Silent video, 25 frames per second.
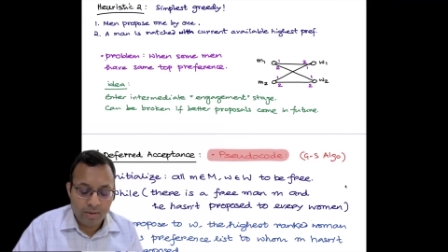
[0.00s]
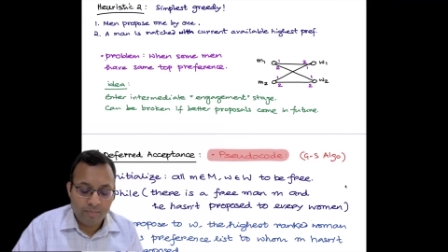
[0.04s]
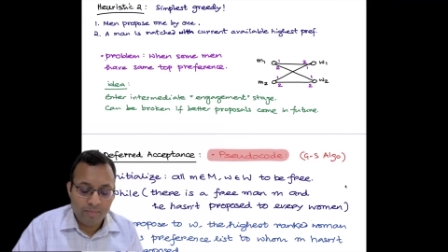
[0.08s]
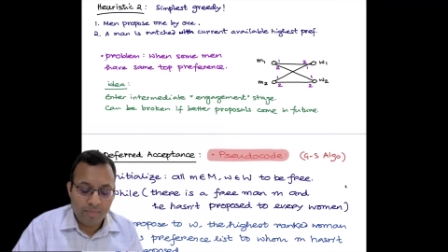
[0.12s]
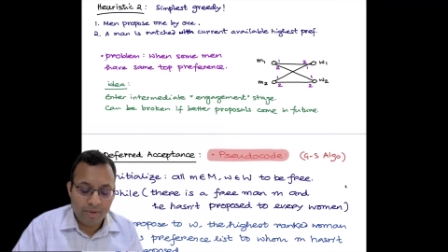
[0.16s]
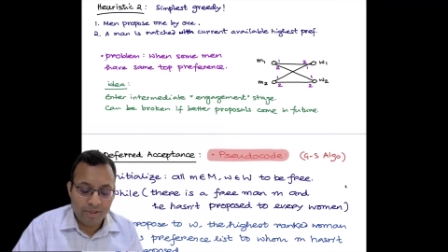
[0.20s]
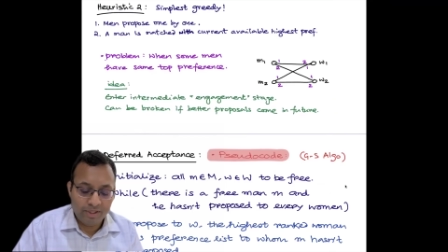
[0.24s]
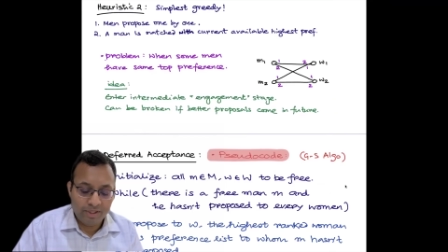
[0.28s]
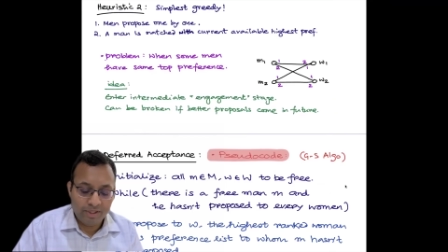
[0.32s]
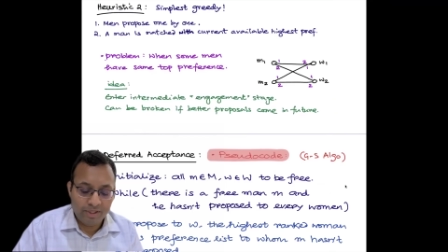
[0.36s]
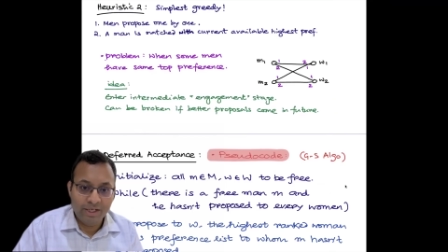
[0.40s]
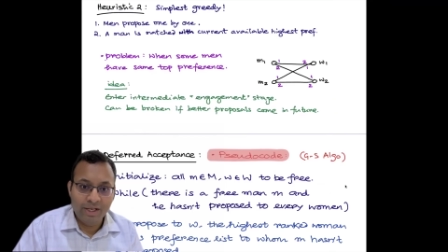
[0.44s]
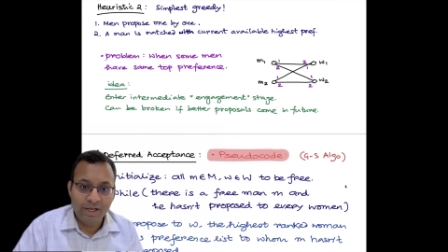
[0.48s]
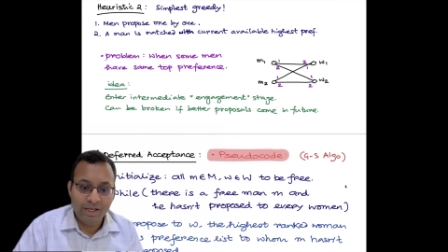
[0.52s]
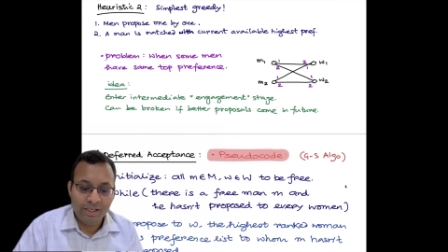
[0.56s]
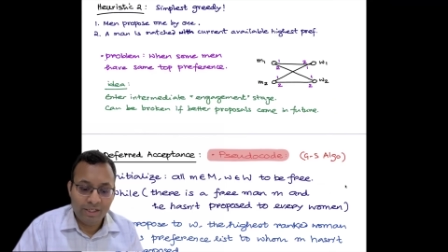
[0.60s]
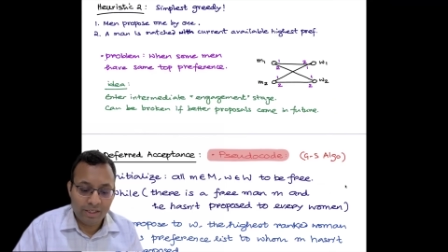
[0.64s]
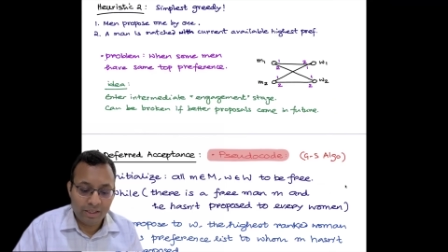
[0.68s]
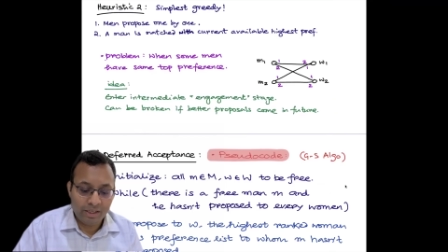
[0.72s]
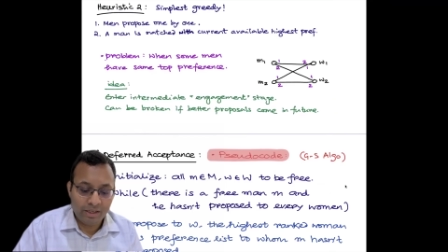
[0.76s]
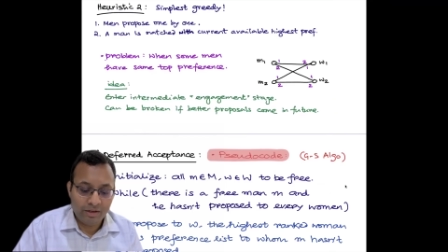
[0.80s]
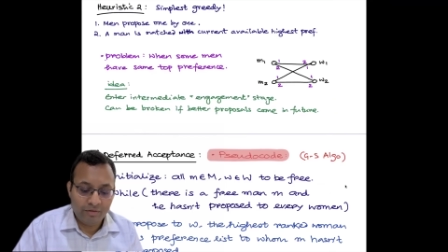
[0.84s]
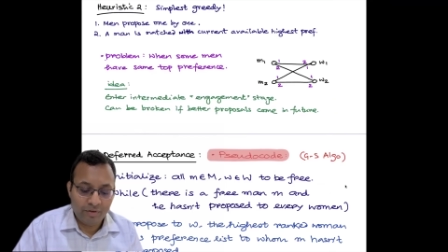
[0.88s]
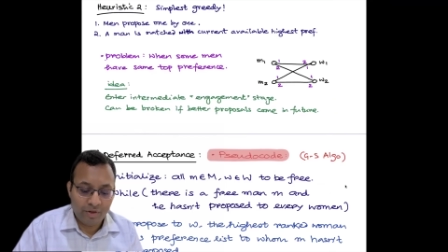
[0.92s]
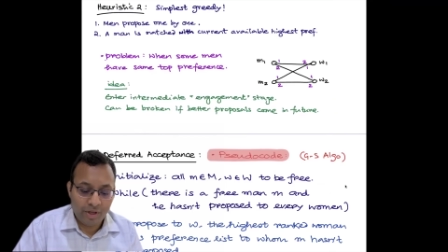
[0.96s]
But then
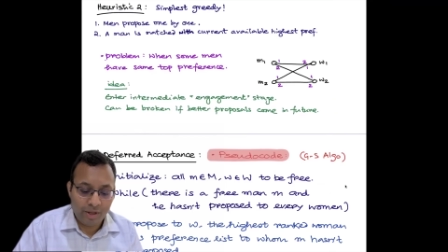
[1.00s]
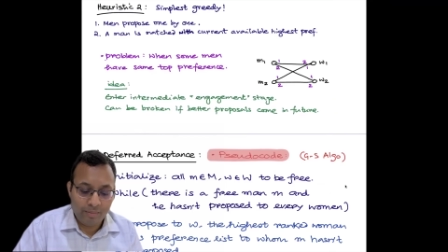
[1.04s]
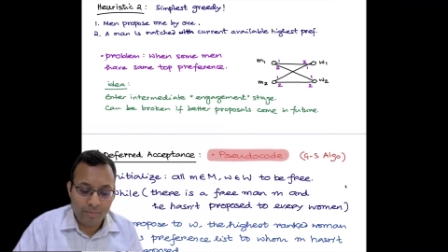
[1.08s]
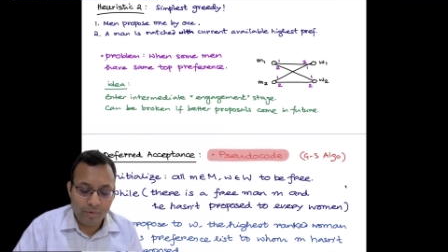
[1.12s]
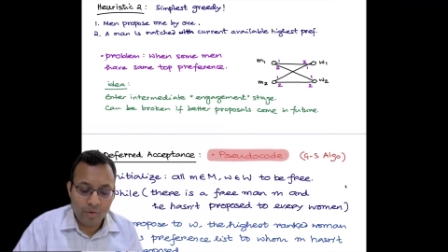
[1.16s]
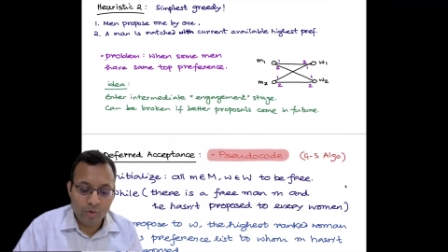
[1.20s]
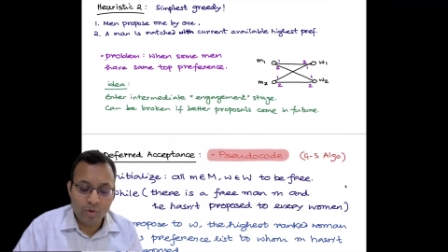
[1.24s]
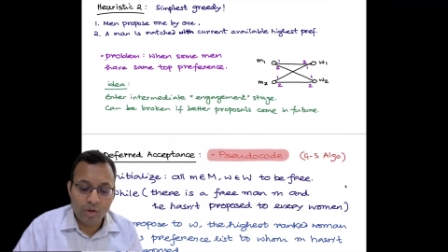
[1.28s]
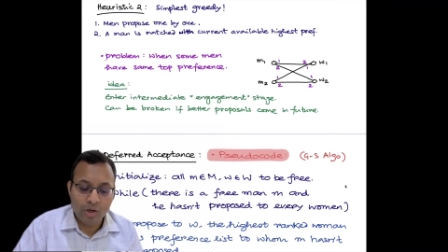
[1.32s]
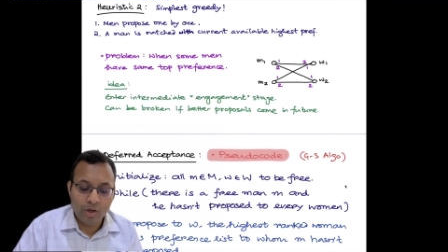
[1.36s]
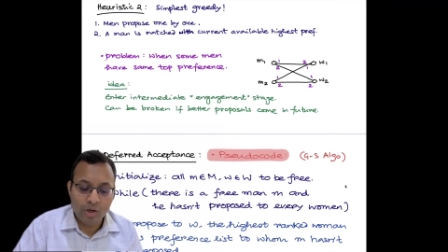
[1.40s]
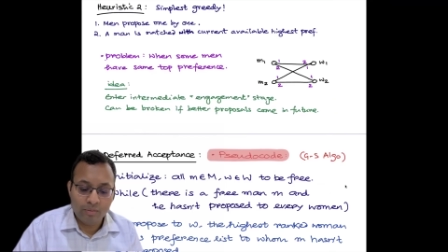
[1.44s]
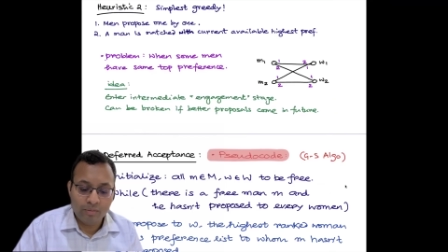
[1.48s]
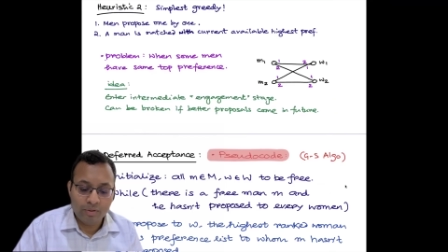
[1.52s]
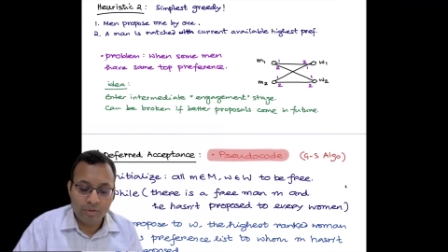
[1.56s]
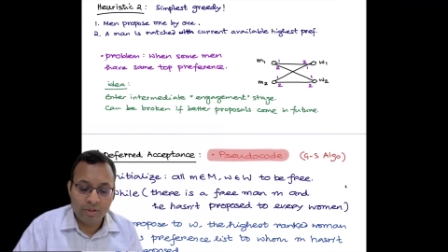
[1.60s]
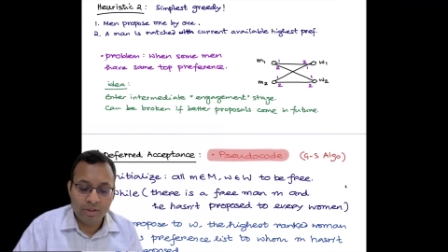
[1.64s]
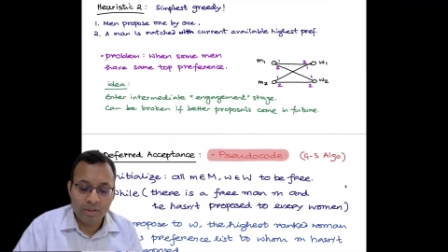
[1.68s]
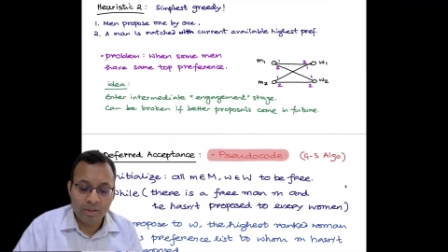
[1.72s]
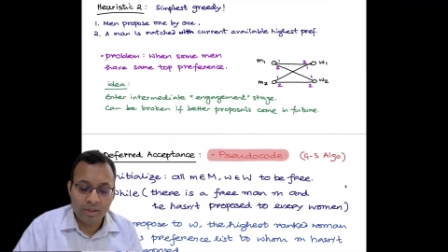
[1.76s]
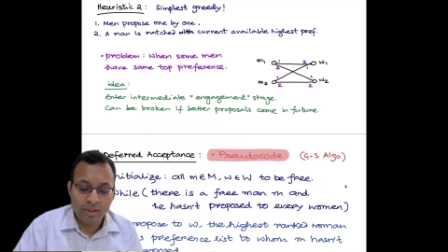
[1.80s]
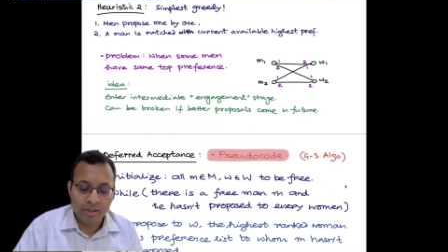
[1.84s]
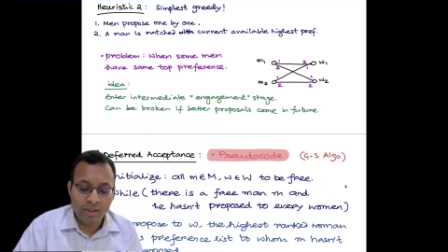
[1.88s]
later, if M2 comes,